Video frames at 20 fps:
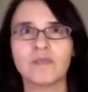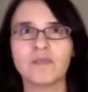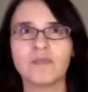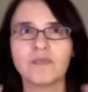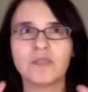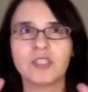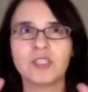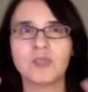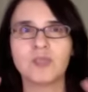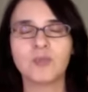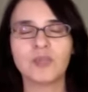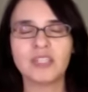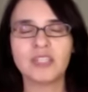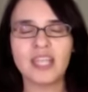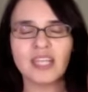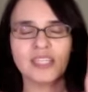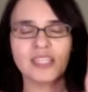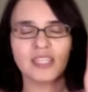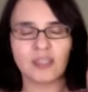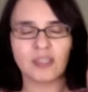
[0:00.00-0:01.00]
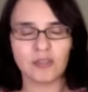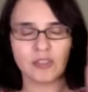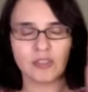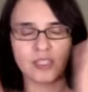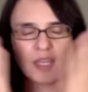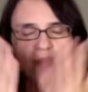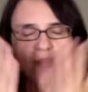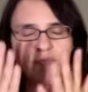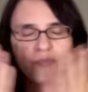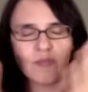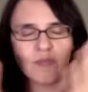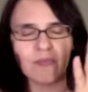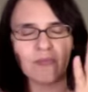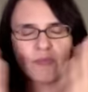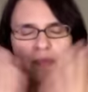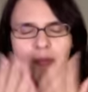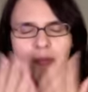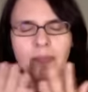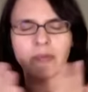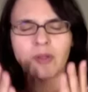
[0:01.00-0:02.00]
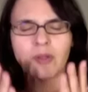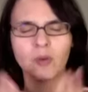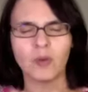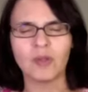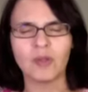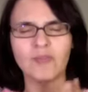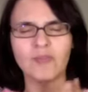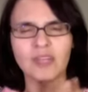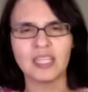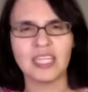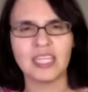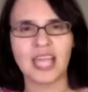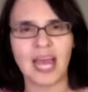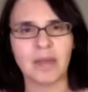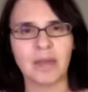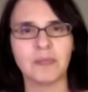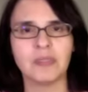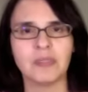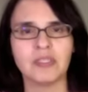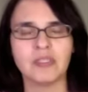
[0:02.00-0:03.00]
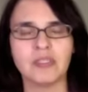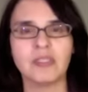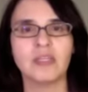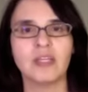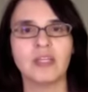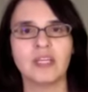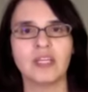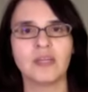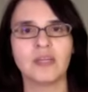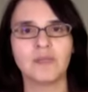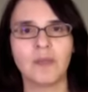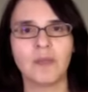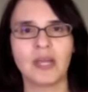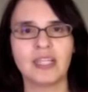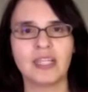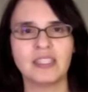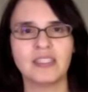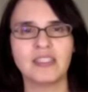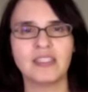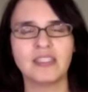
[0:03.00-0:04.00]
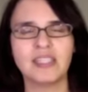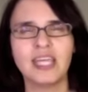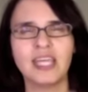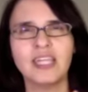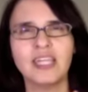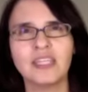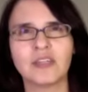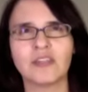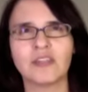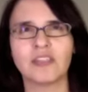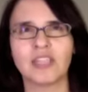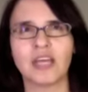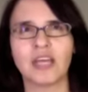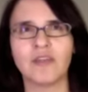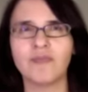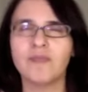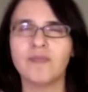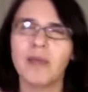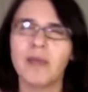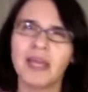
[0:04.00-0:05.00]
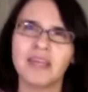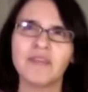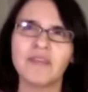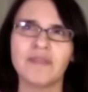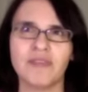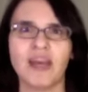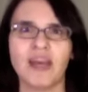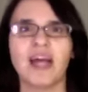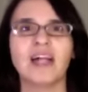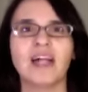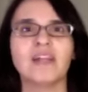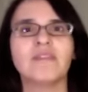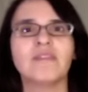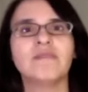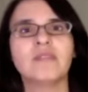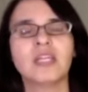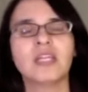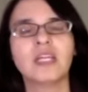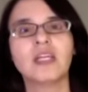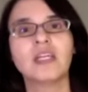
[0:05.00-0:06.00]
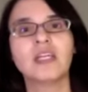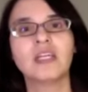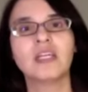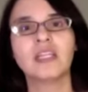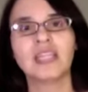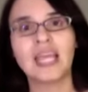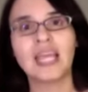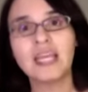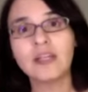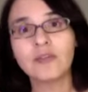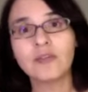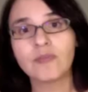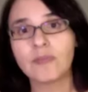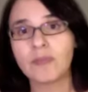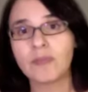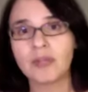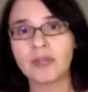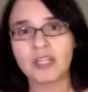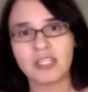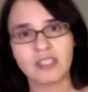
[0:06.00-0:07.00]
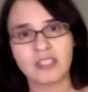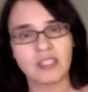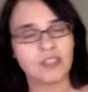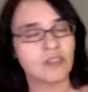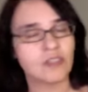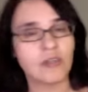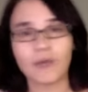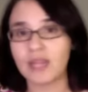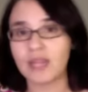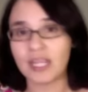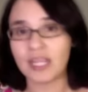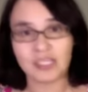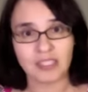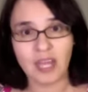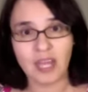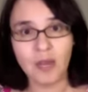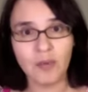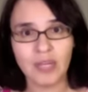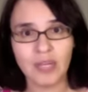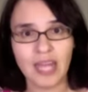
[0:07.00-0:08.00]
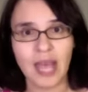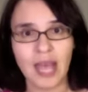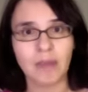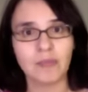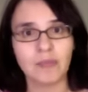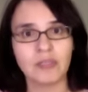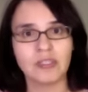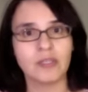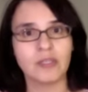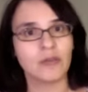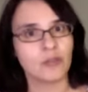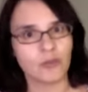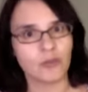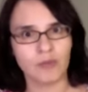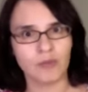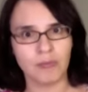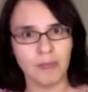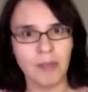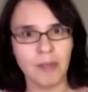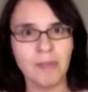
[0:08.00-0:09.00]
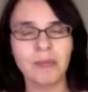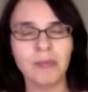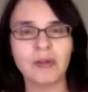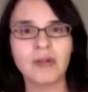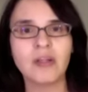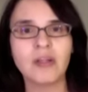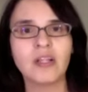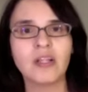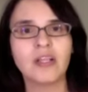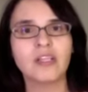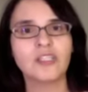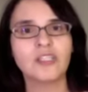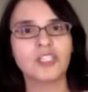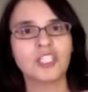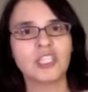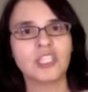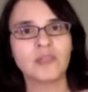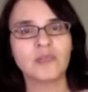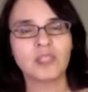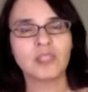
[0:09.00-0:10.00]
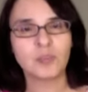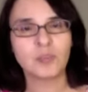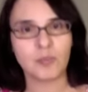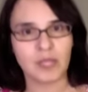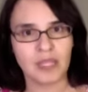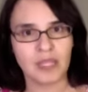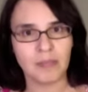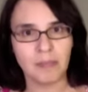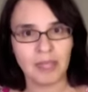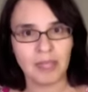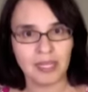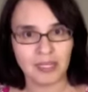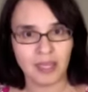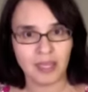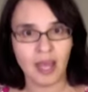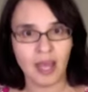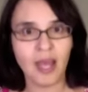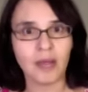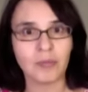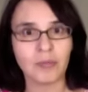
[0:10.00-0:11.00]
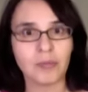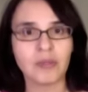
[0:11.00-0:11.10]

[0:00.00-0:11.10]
She's protecting herself from remembering what really happened by telling herself Maggie fell. Later, Roberta says, No, that's not what happened. Don't you remember? She was being beaten up.